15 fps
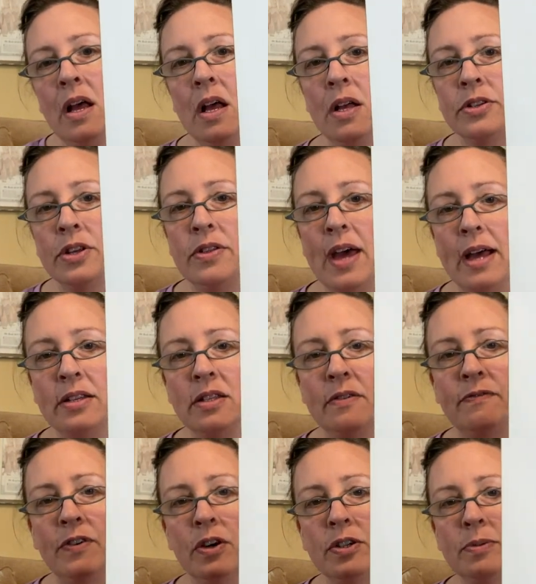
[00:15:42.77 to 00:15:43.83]
So that's the
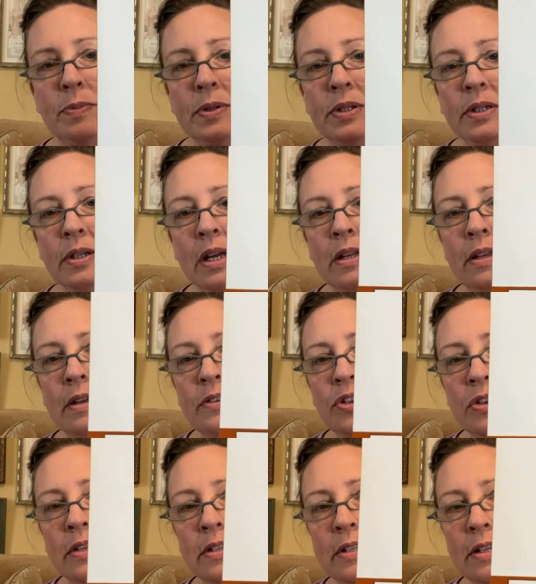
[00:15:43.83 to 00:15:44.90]
first book. And as you
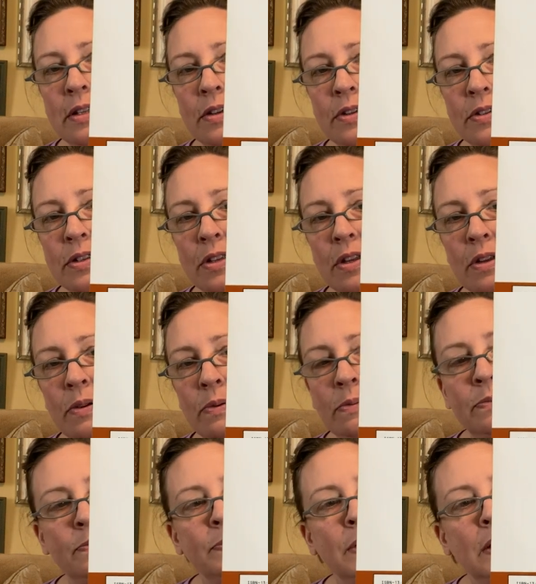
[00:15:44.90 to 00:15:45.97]
can see, there's the
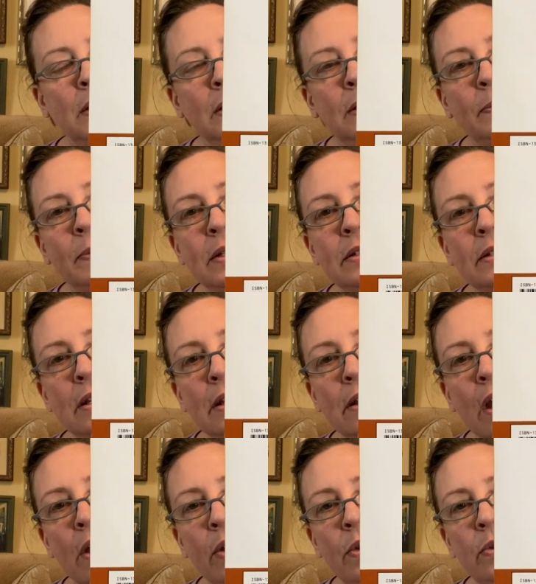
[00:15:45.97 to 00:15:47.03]
UPC
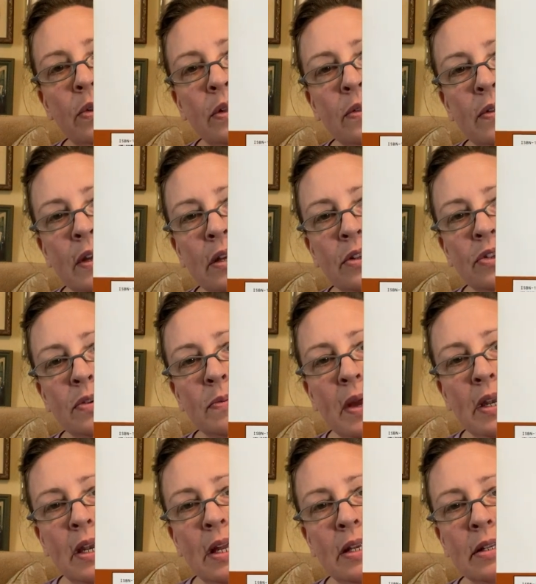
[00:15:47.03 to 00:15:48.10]
code and things you may
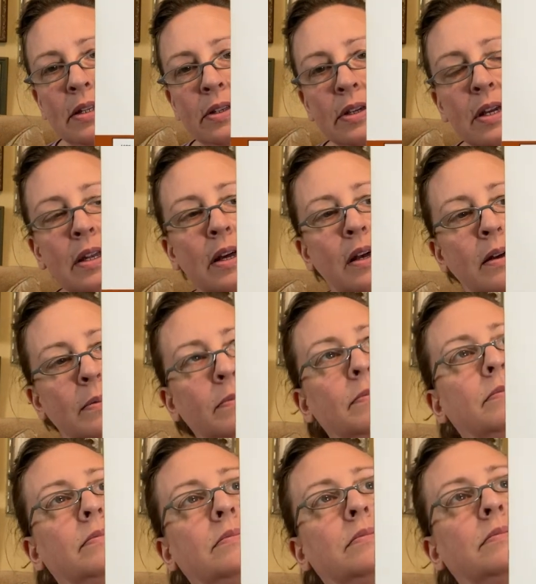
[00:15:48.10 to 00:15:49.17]
need to look it up.
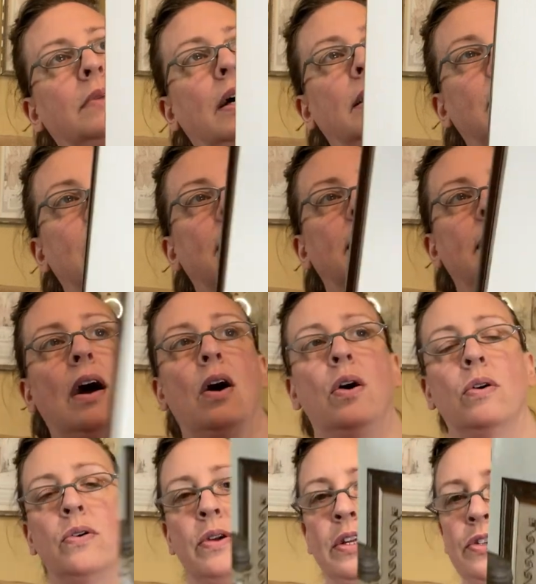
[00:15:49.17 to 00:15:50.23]
Again, all
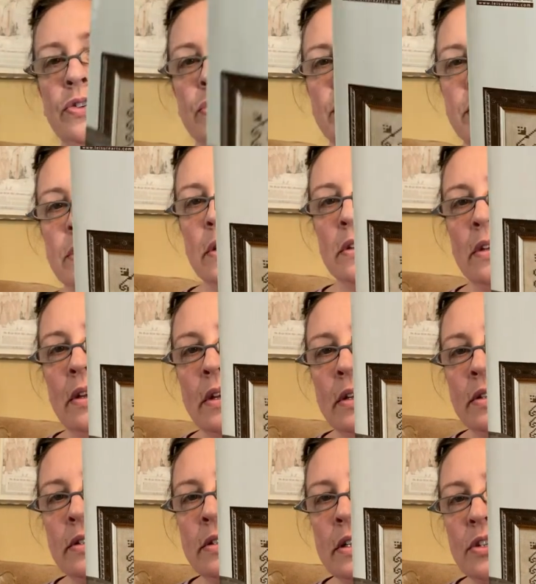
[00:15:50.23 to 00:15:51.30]
creatures
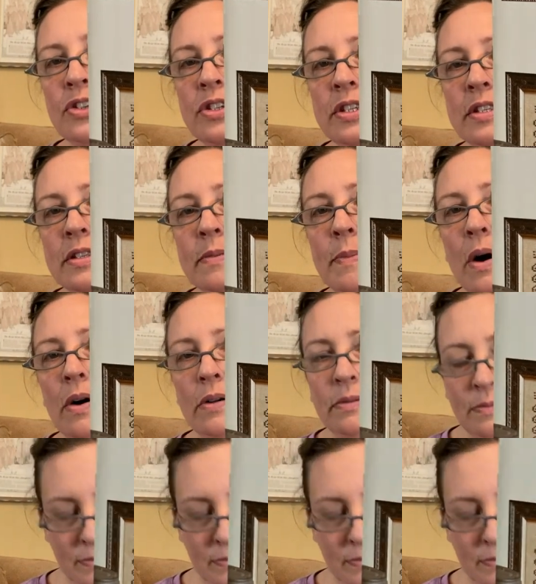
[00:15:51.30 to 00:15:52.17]
Stitched and Small.